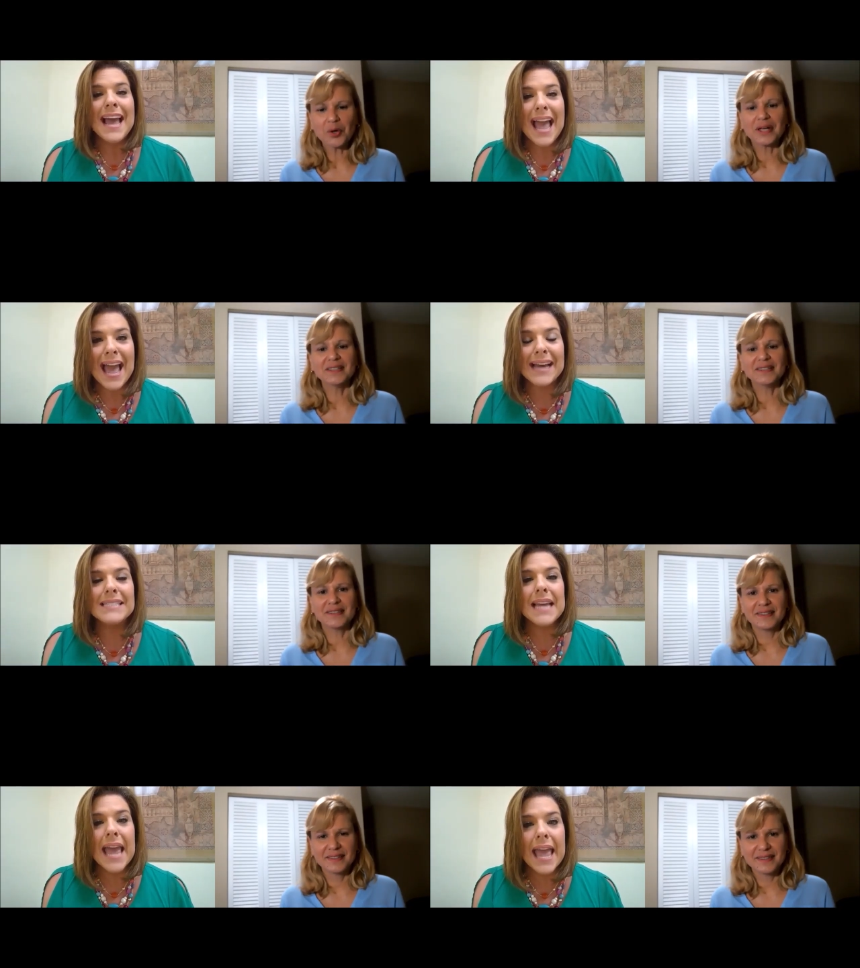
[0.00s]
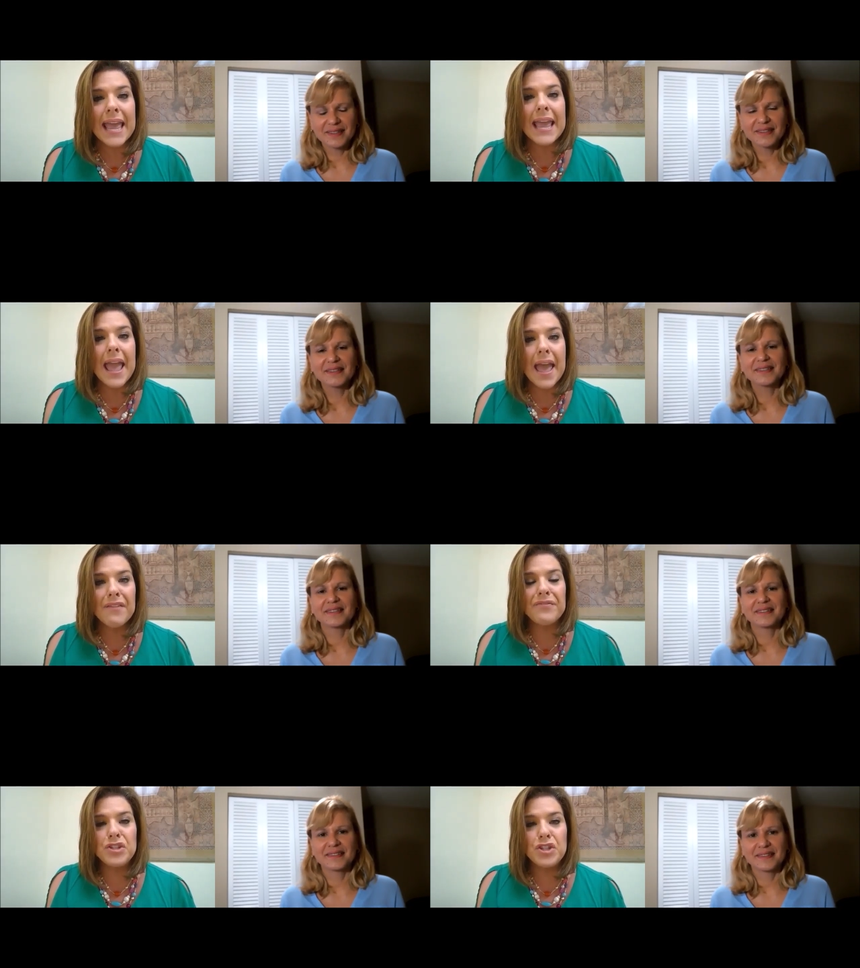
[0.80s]
Speaker 1: at
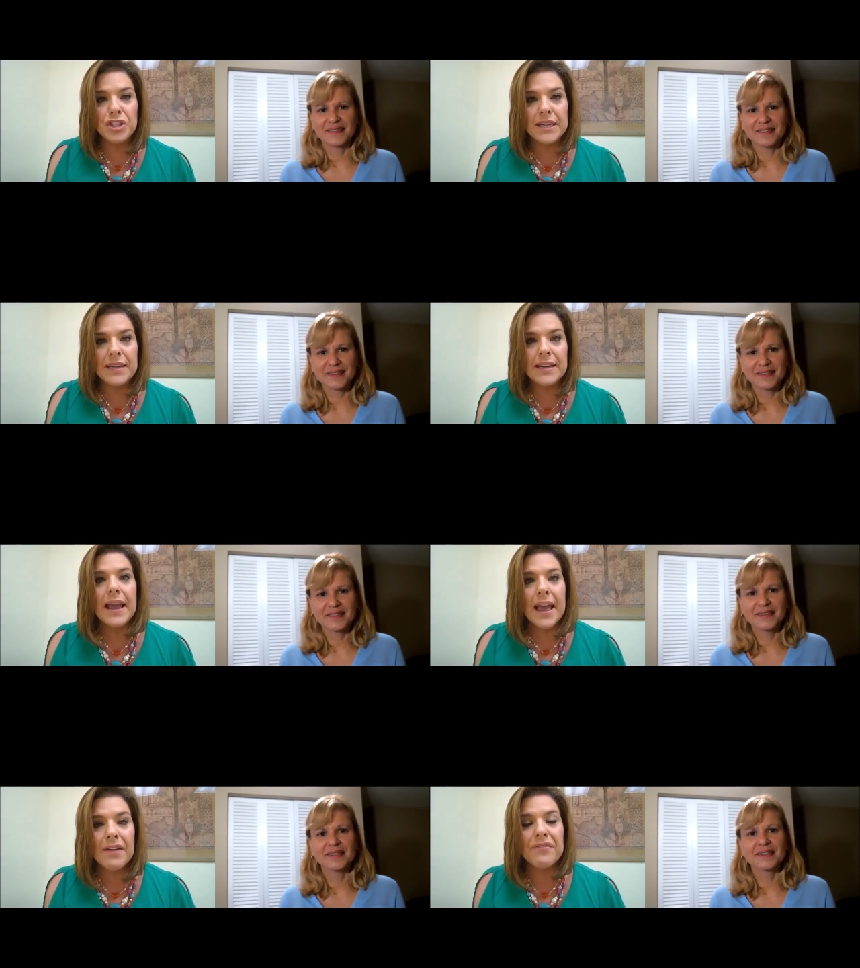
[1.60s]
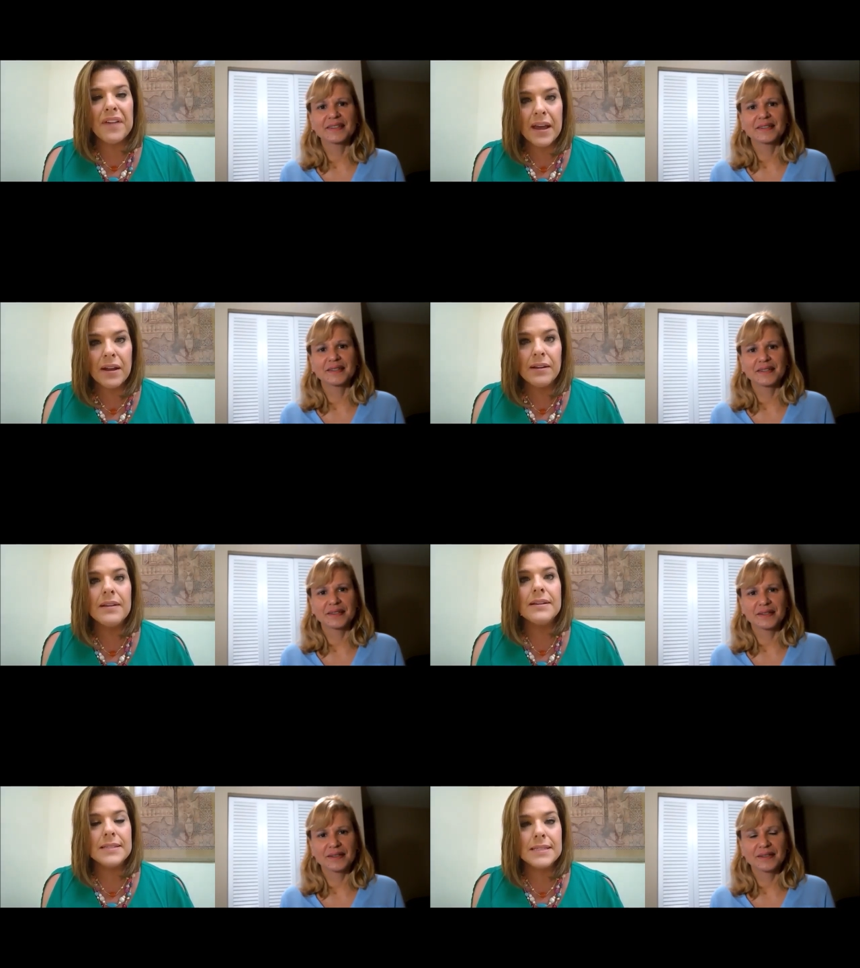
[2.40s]

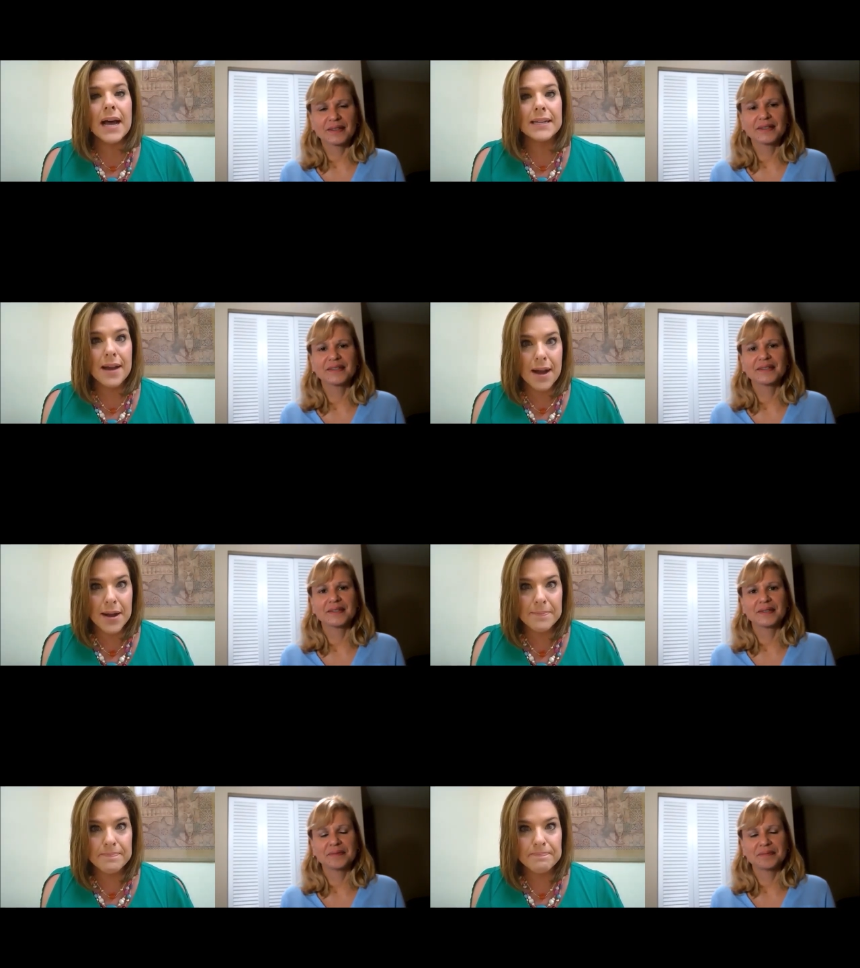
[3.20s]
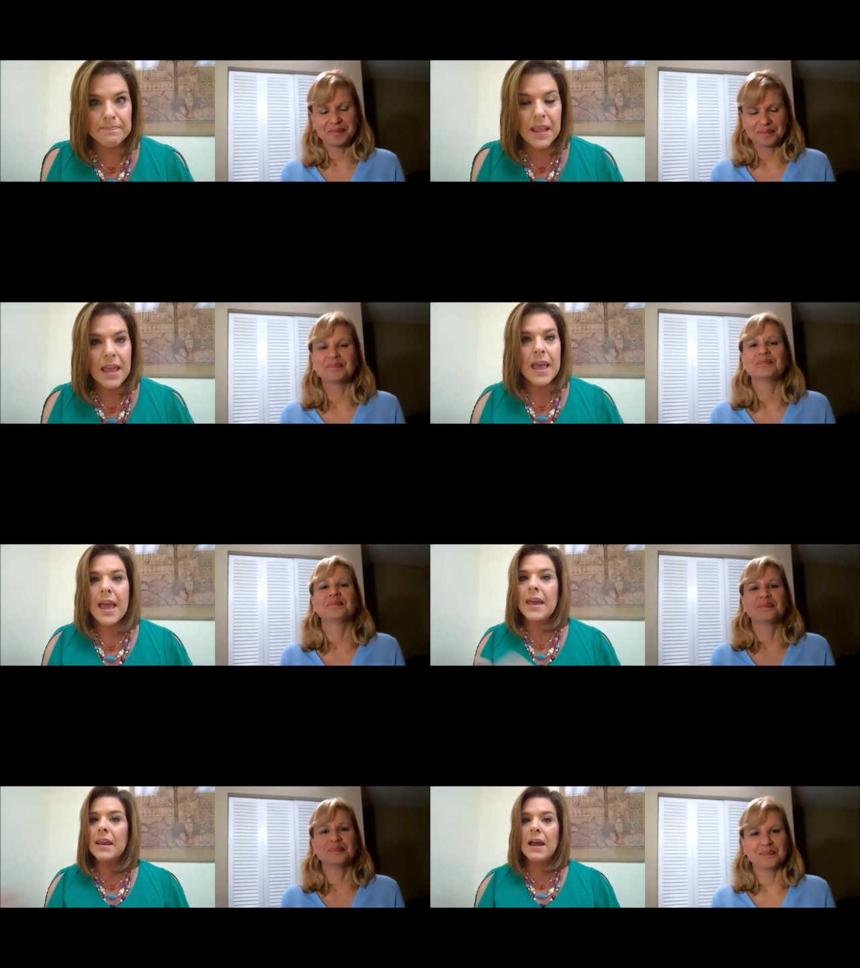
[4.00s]
afgfl.com
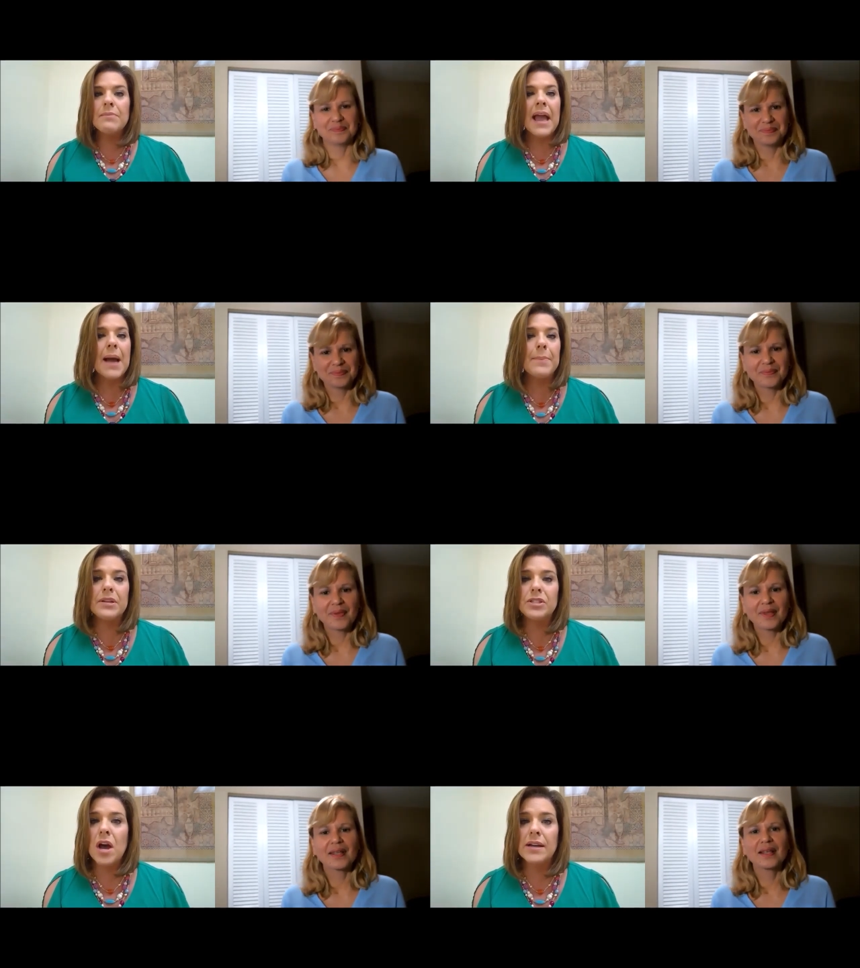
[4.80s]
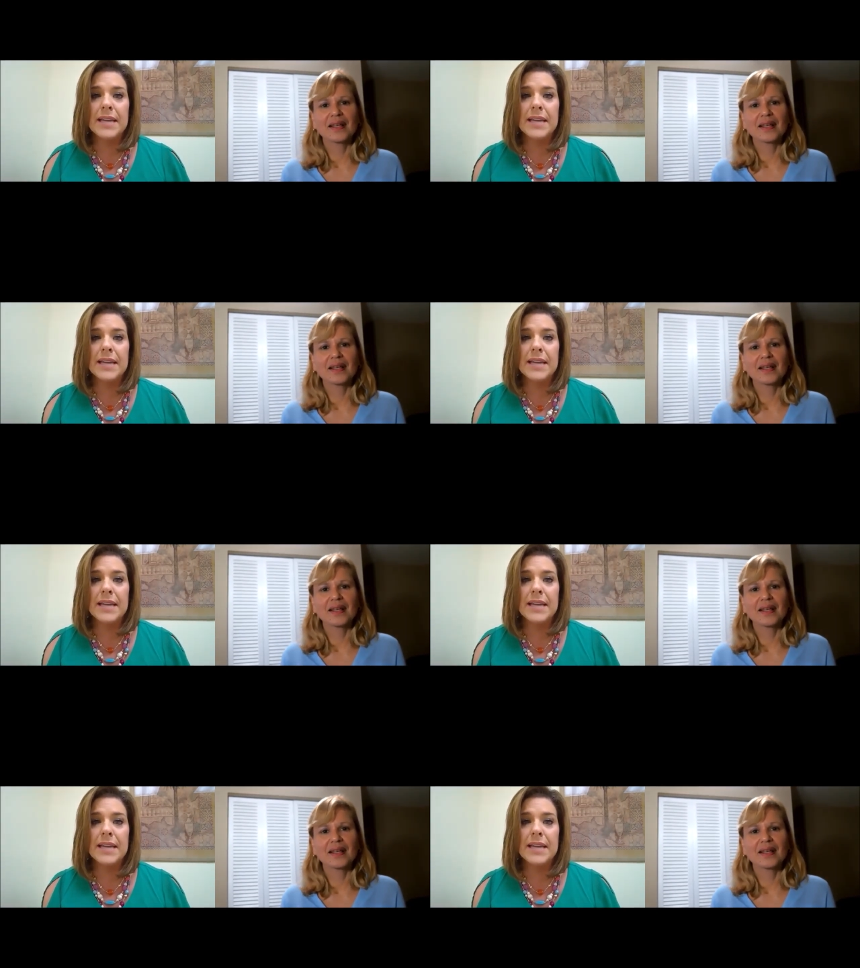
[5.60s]
and i'm happy to talk to